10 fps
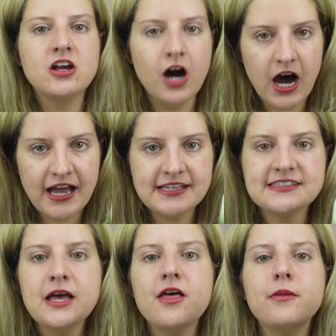
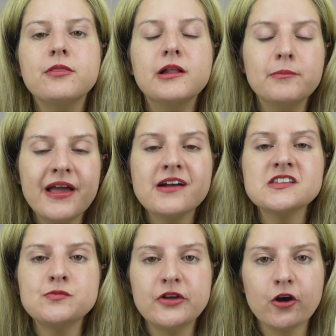Guys, La
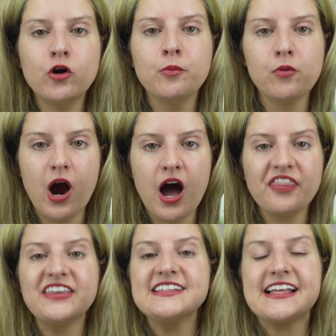Mer's Miracle
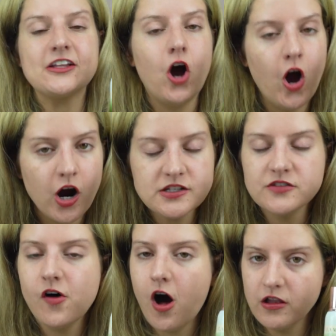Broth is at the heart
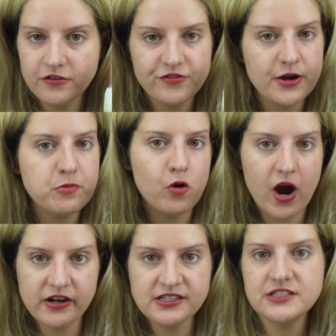of all of their
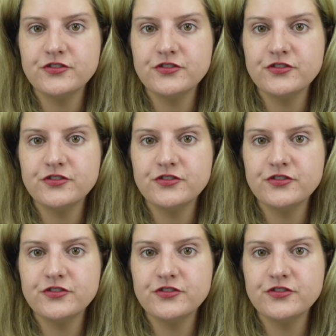products.